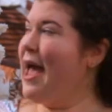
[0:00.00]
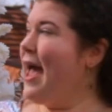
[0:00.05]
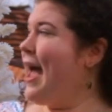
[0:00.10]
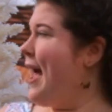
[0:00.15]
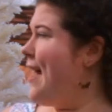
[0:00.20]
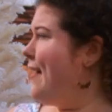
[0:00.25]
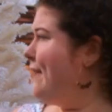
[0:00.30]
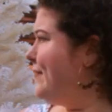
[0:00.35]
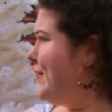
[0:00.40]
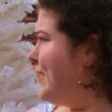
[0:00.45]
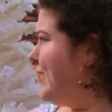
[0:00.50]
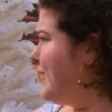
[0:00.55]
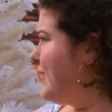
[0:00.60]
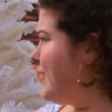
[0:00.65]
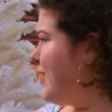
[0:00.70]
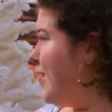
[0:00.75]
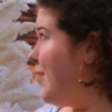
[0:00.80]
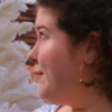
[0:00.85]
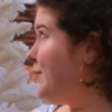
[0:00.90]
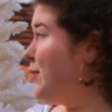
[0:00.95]
And then
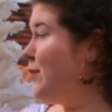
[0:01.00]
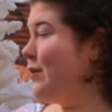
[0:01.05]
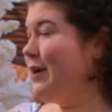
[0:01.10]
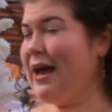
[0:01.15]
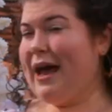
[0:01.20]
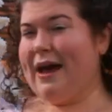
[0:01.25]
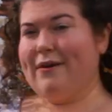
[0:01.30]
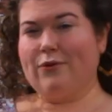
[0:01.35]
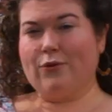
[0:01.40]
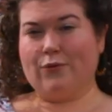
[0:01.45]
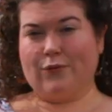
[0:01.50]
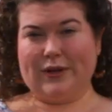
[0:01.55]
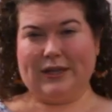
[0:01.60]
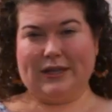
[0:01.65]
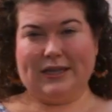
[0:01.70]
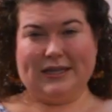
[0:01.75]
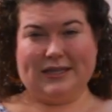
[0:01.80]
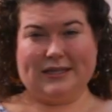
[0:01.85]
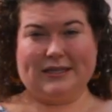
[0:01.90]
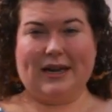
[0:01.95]
you want to have a
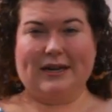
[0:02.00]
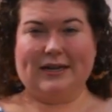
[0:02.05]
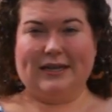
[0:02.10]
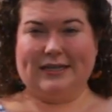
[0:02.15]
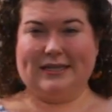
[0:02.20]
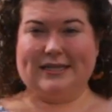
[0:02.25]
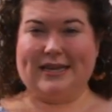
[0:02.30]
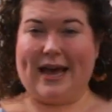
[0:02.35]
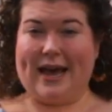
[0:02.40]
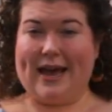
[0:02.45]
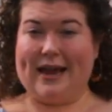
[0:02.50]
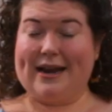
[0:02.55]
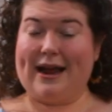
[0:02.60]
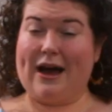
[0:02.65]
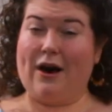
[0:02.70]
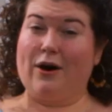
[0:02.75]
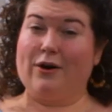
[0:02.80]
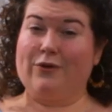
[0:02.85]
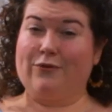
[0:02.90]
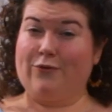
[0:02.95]
really sunny day.
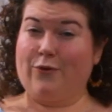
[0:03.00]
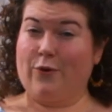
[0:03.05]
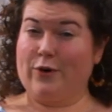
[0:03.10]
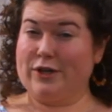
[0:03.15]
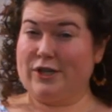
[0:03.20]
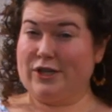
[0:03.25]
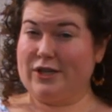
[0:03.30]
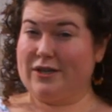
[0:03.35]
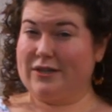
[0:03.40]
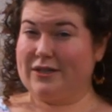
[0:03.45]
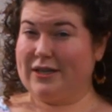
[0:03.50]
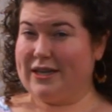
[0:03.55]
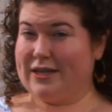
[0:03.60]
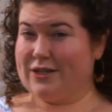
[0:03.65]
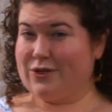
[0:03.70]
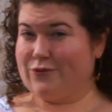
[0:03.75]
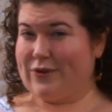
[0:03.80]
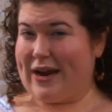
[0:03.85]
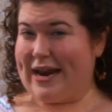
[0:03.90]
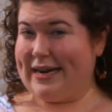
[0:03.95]
Now, unfortunately,
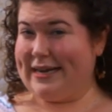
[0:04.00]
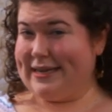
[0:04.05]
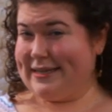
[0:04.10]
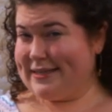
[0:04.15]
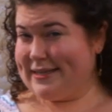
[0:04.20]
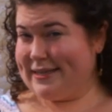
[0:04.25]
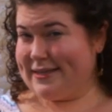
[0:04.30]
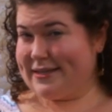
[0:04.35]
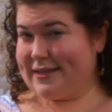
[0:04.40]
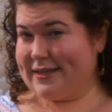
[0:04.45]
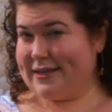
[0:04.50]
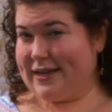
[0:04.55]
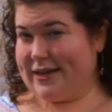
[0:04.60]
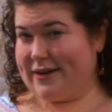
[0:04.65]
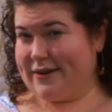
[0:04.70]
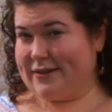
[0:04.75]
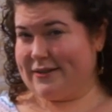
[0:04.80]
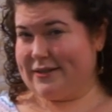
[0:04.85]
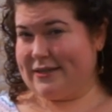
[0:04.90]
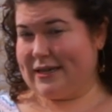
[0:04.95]
it's rainy season
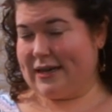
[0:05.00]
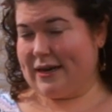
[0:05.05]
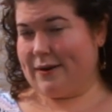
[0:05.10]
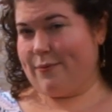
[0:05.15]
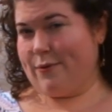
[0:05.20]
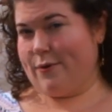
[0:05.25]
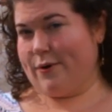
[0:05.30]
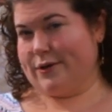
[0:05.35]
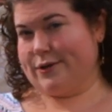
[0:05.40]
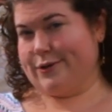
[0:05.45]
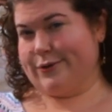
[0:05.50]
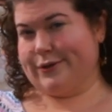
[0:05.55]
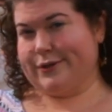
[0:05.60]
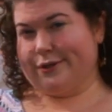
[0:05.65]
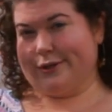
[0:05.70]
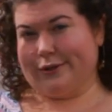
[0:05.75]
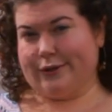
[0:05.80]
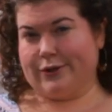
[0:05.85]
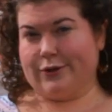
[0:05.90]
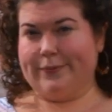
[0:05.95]
here in Singapore, so it's
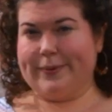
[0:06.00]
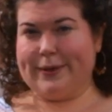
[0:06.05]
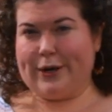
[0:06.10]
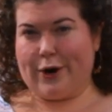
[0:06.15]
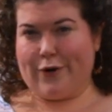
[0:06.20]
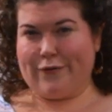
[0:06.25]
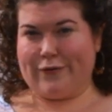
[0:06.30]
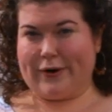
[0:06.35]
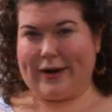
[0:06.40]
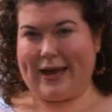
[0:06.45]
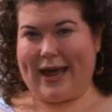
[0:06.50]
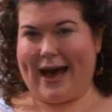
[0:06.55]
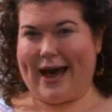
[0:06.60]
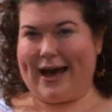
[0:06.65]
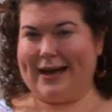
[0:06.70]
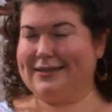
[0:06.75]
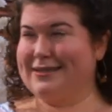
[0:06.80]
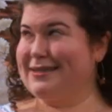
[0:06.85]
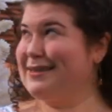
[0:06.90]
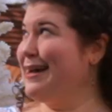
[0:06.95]
a little bit
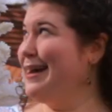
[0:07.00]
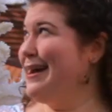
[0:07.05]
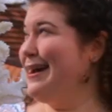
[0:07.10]
overcast.